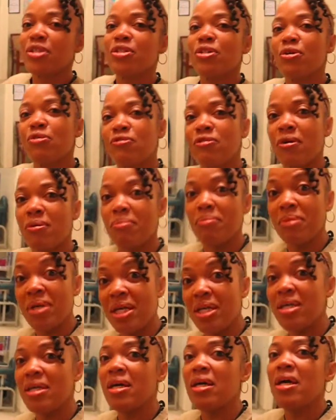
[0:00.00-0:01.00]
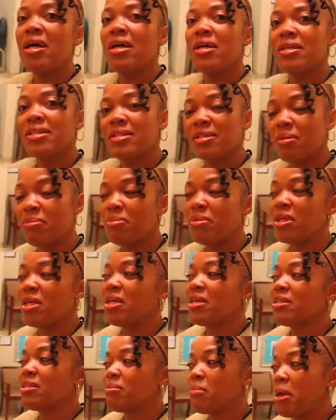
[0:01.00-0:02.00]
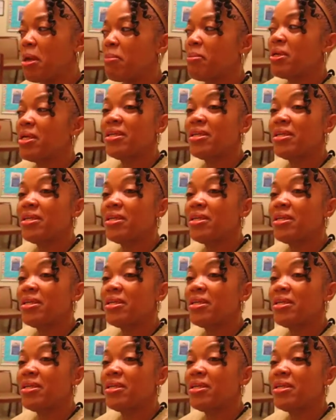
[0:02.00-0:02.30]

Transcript: So for me, some things may be